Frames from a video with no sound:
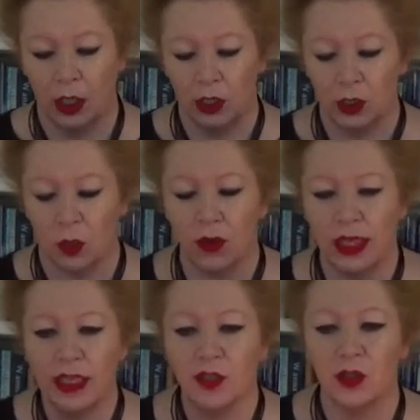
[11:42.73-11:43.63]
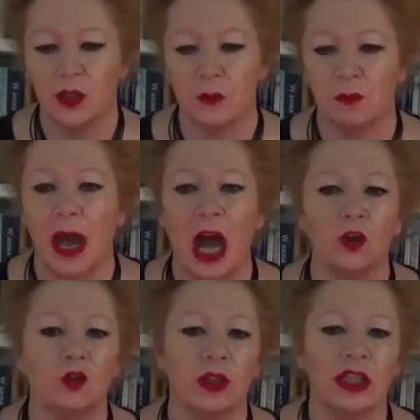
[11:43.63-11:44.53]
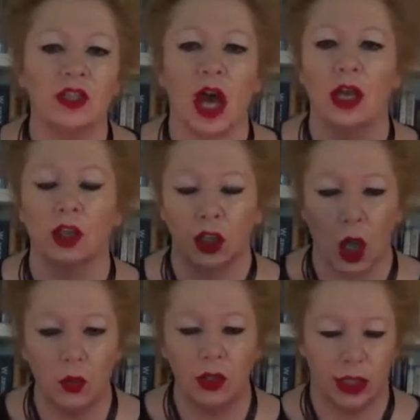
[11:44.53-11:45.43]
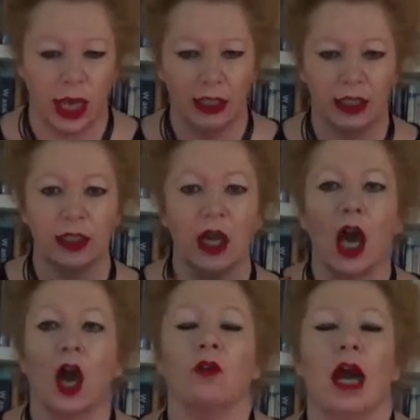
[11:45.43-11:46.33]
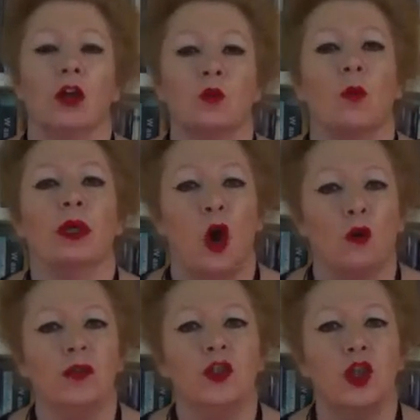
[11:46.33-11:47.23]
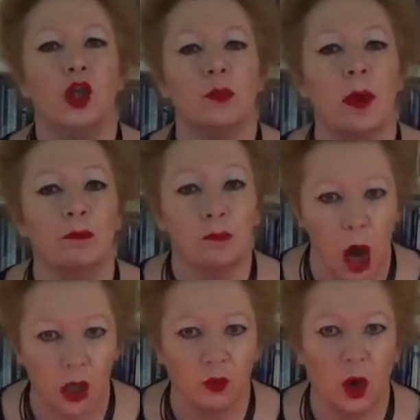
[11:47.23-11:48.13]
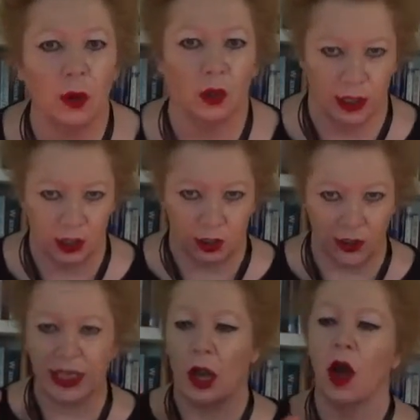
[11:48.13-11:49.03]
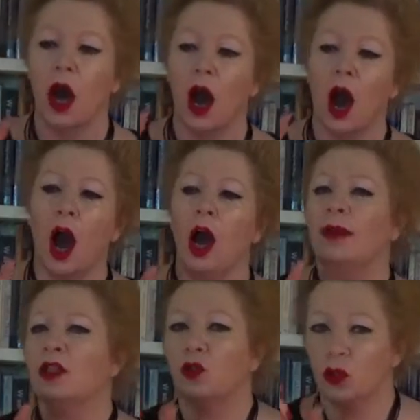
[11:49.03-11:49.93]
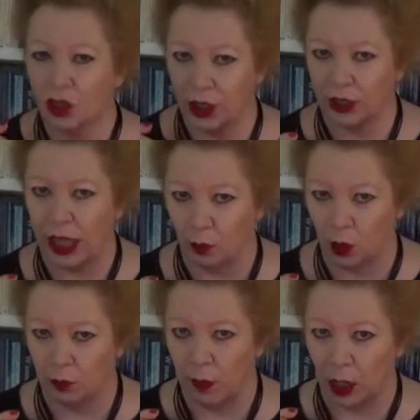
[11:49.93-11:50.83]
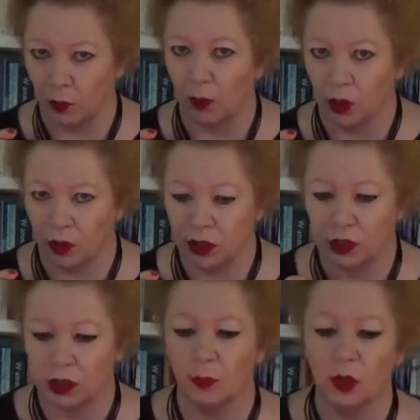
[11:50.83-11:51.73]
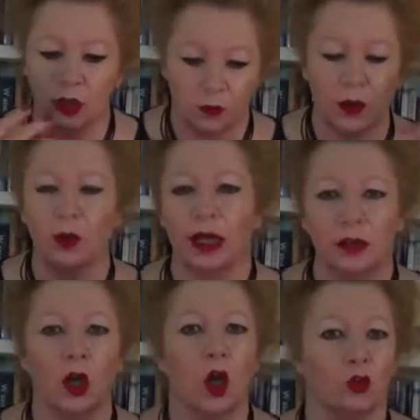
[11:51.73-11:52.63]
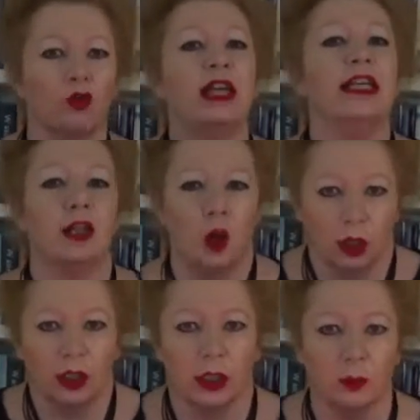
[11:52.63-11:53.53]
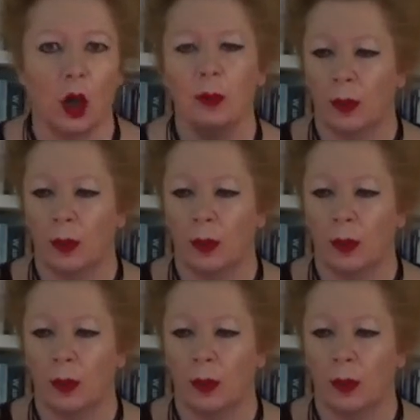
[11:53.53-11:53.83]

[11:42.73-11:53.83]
So these boundaries are negotiated around what we often term microaggressions. Now, I'm interested in that word microaggressions. I'm doing a fair amount of reading on it at the moment.